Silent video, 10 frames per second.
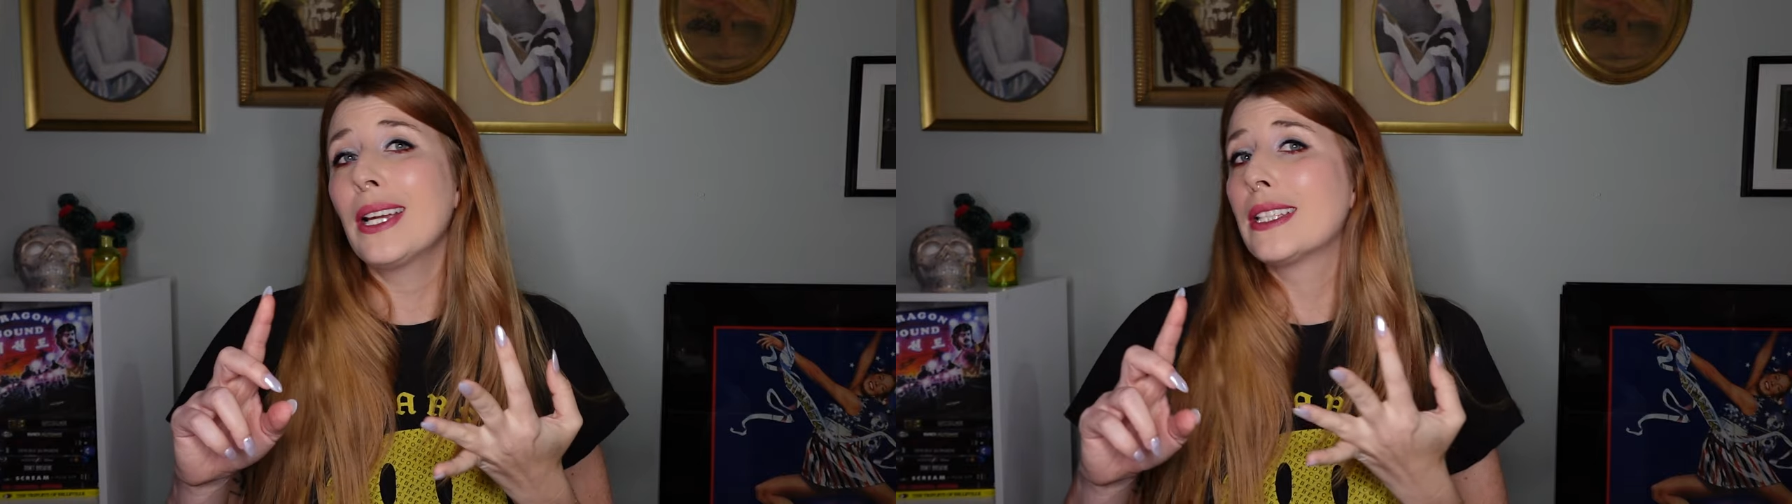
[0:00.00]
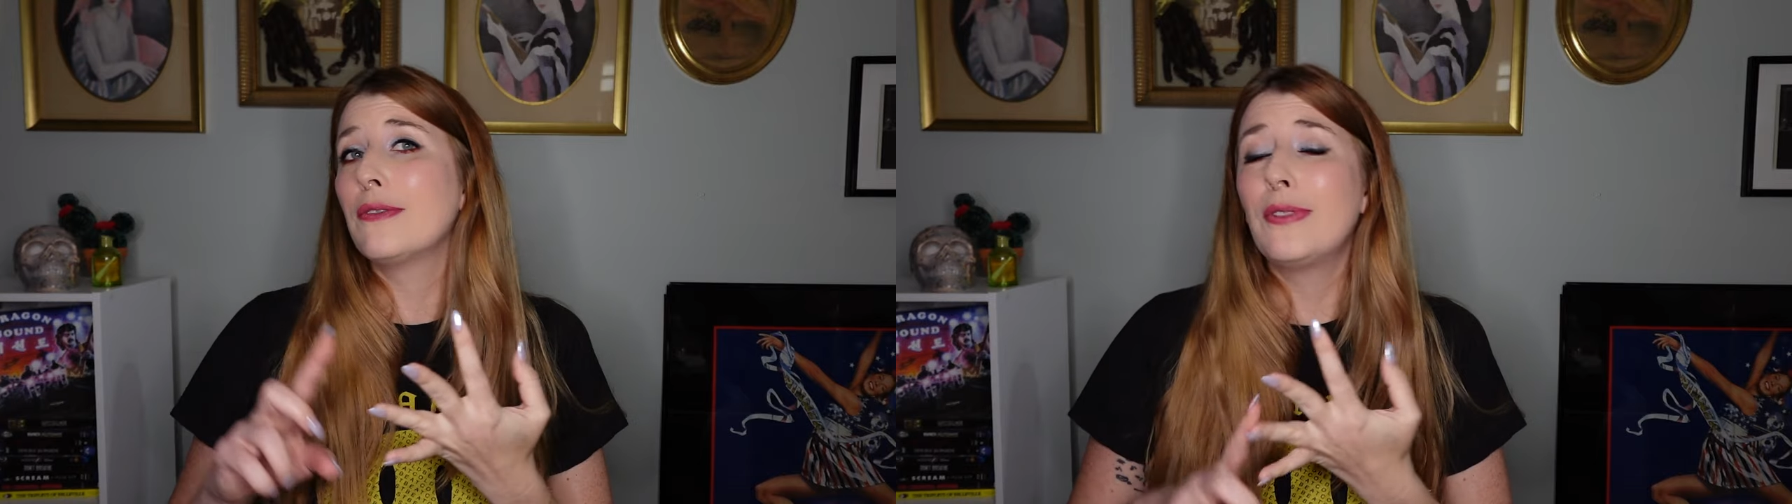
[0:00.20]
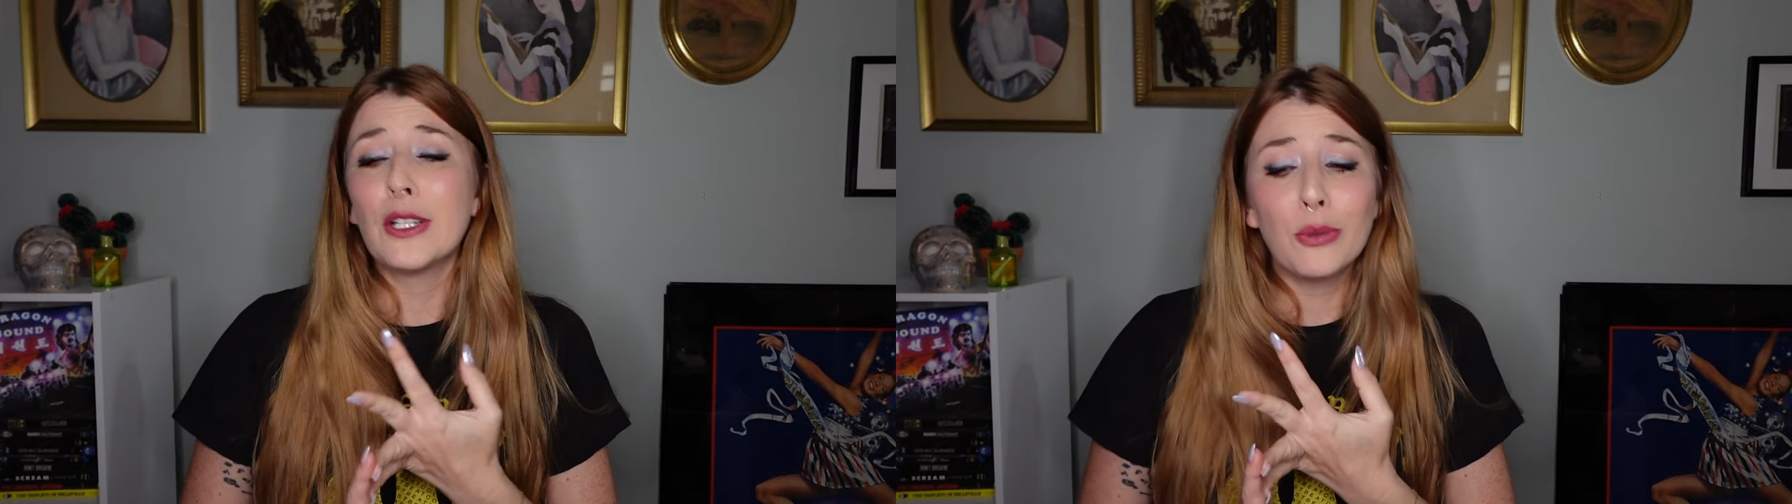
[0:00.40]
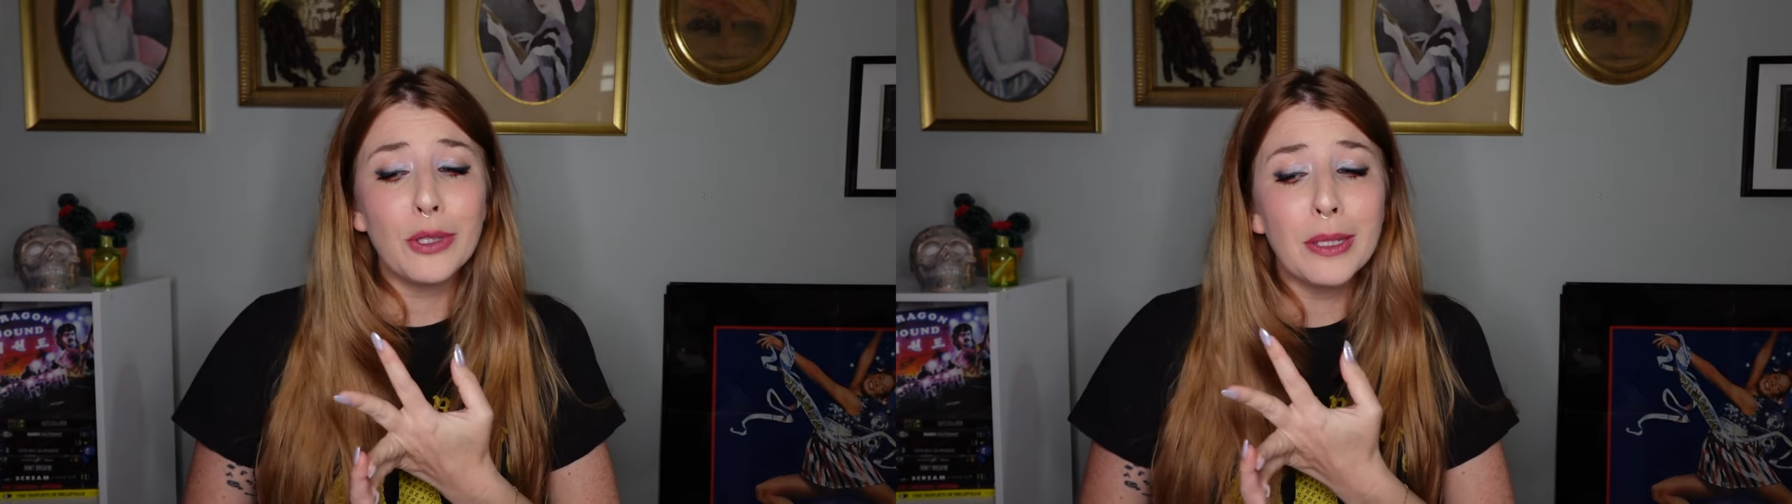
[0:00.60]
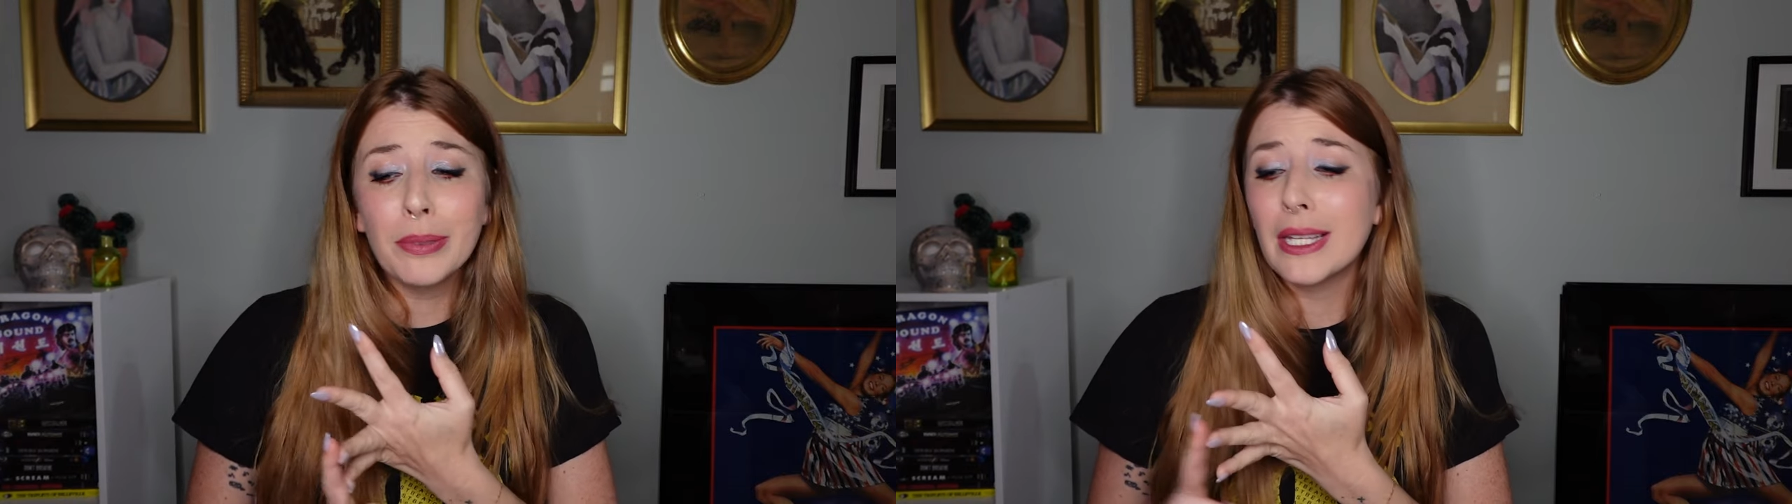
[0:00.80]
it's
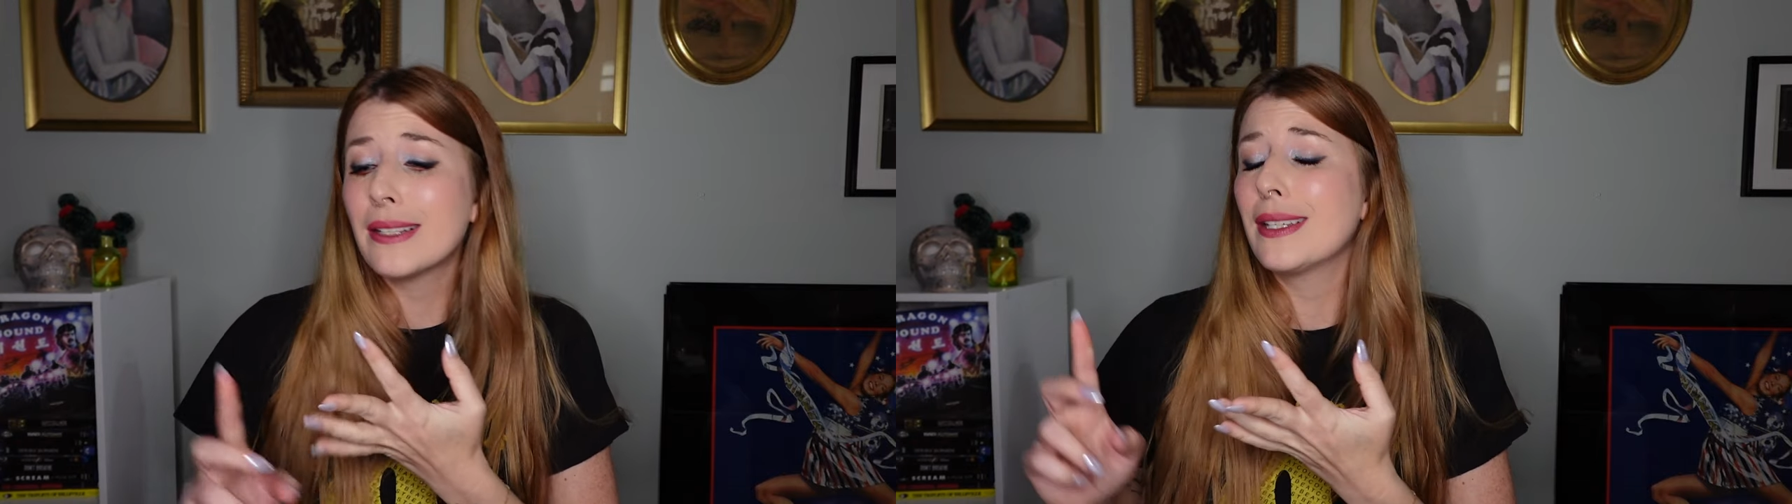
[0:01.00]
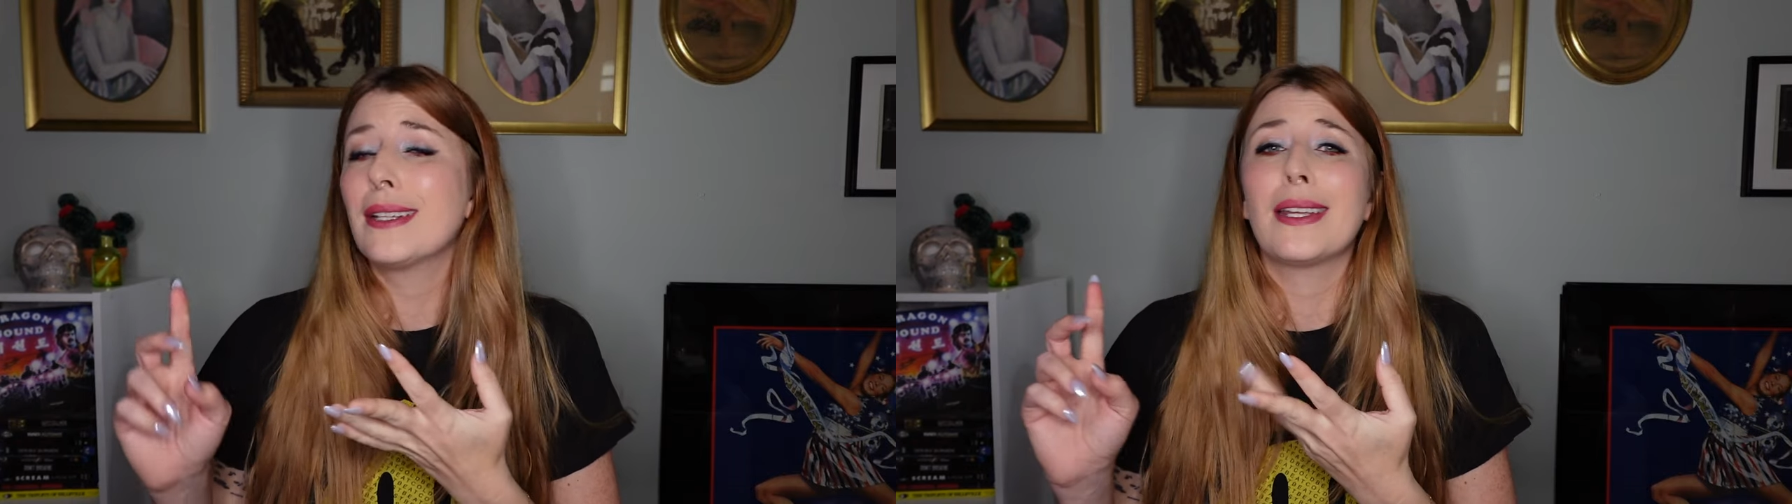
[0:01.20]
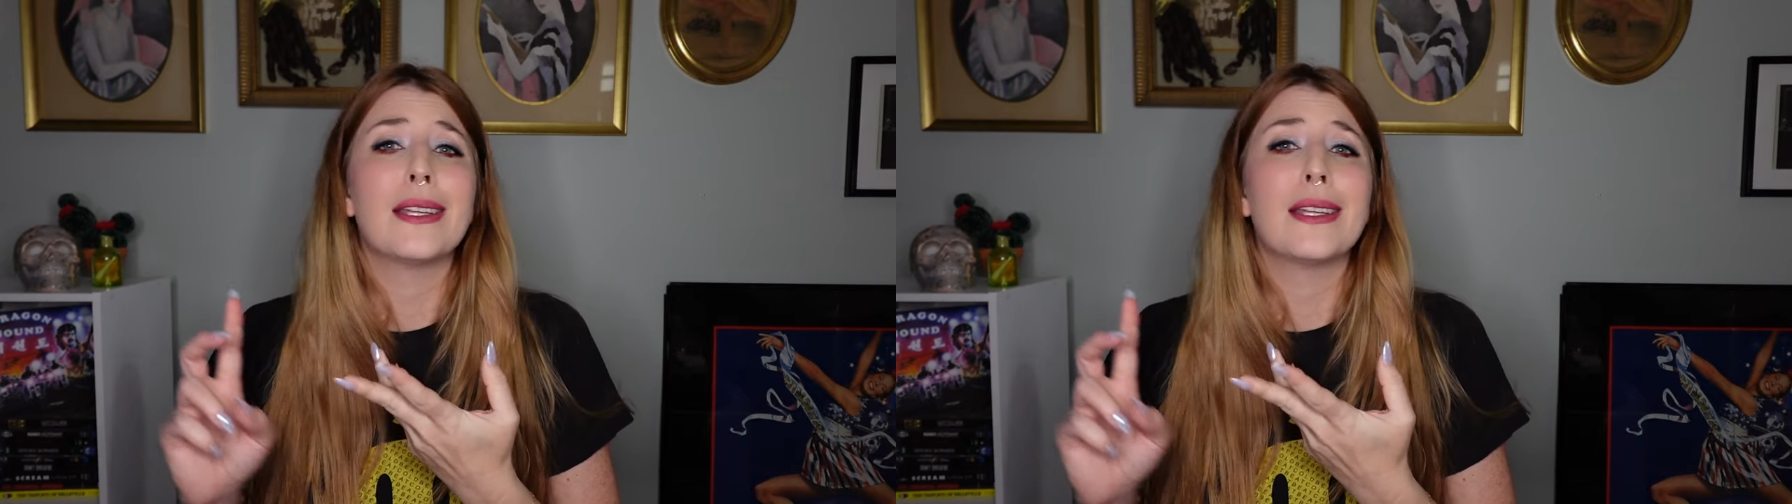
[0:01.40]
visually pleasing,